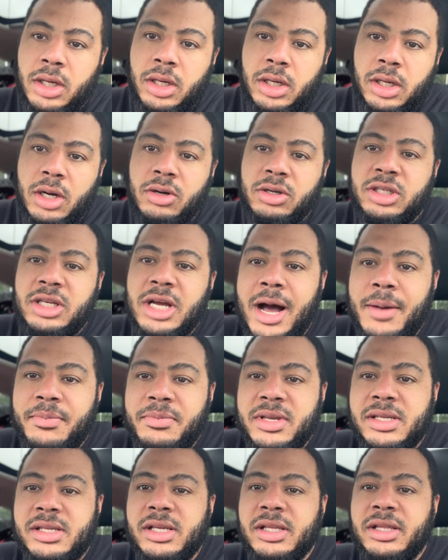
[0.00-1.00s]
go shop
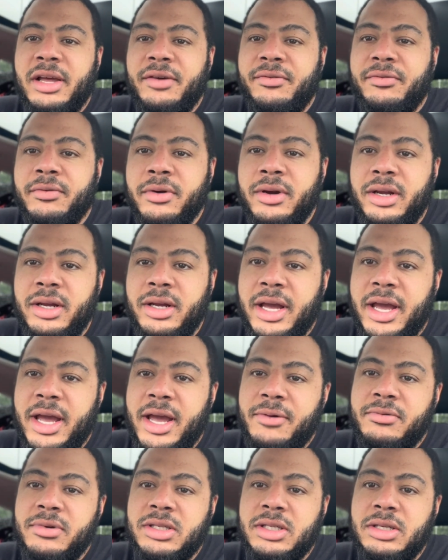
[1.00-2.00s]
this delivery
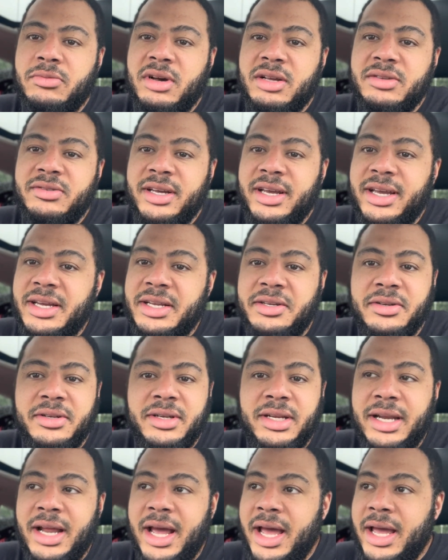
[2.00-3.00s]
and we'll see what else we can get into
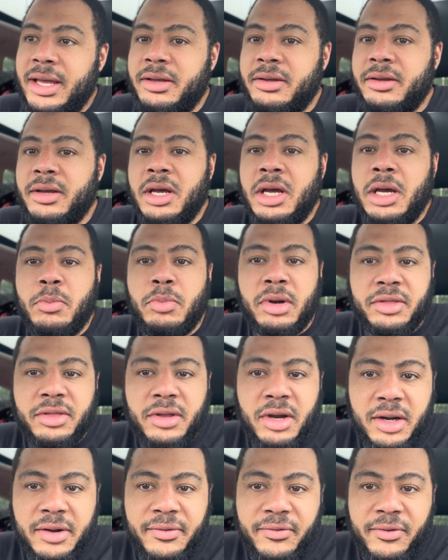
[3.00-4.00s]
today. But
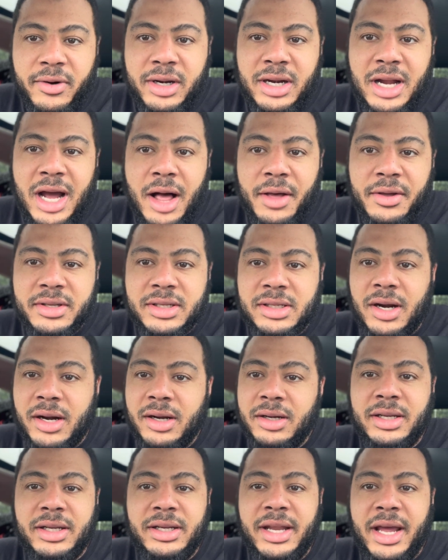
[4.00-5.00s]
thirty-four dollars
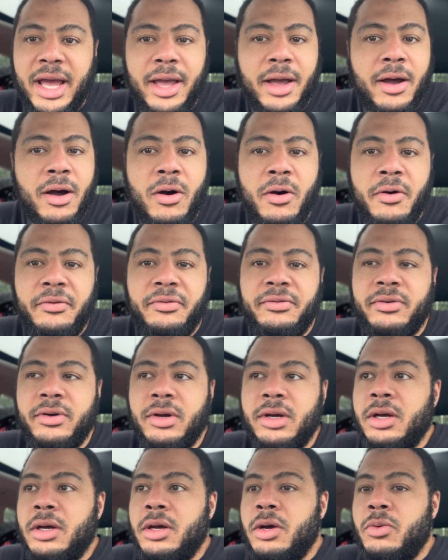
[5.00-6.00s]
start the day off
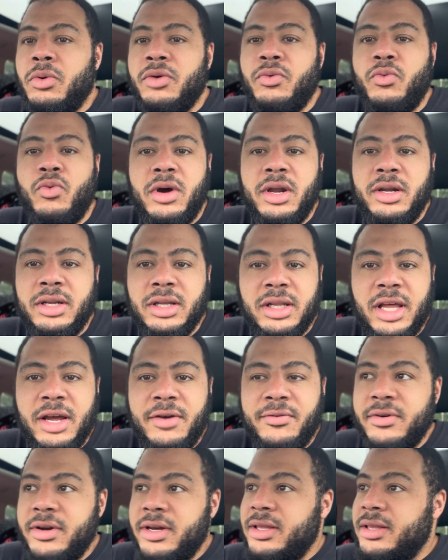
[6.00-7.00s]
with one
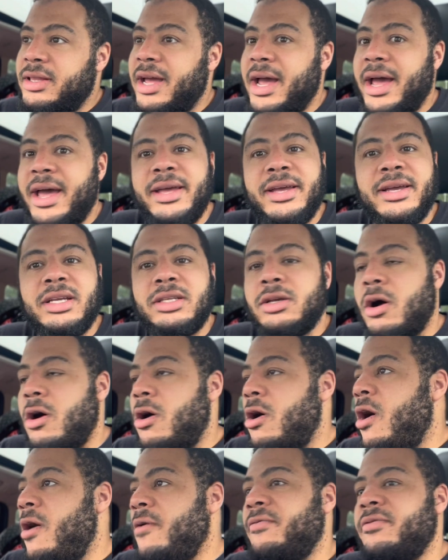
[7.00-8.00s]
delivery. That is
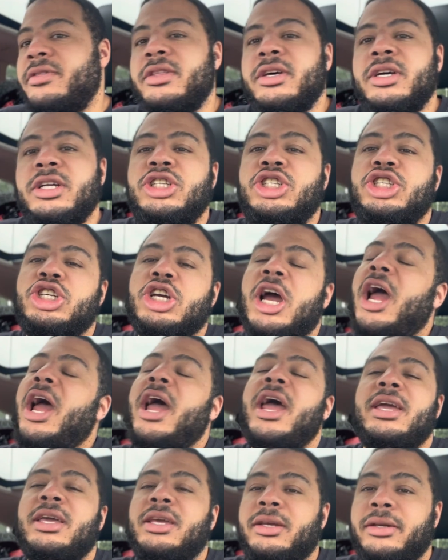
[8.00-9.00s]
off the
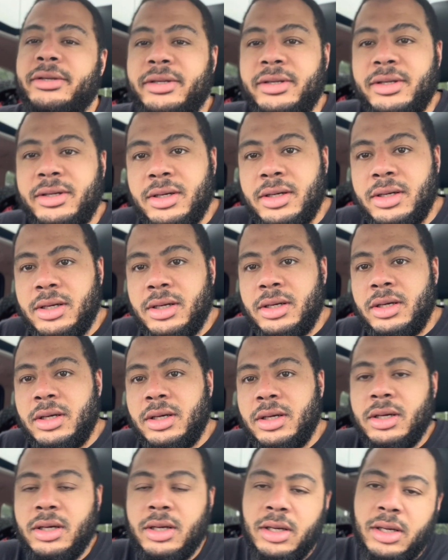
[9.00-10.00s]
chain.
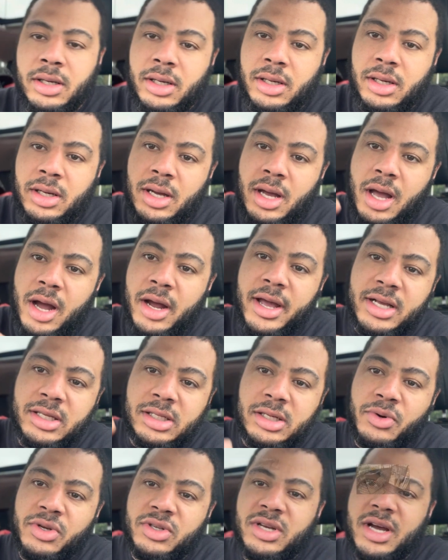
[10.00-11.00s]
Okay, so what